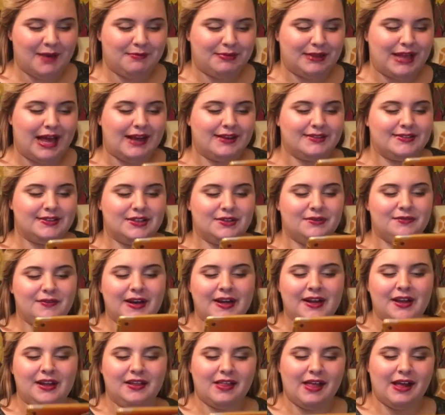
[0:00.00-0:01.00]
Blast the
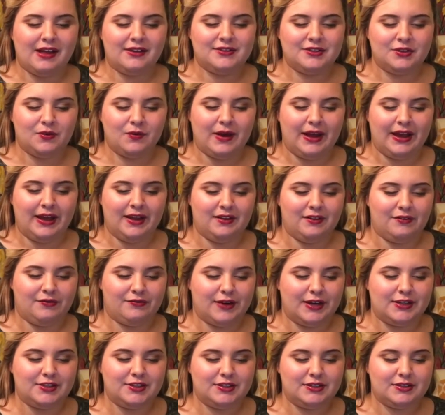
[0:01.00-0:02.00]
rain clouds away in a
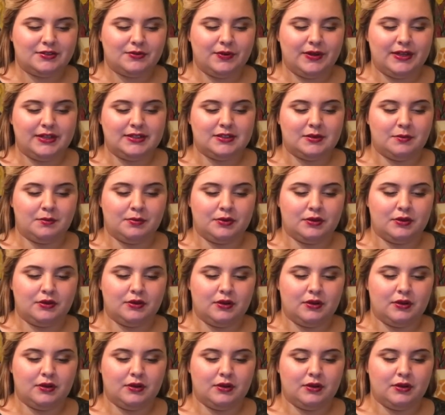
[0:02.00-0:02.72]
freshly squeezed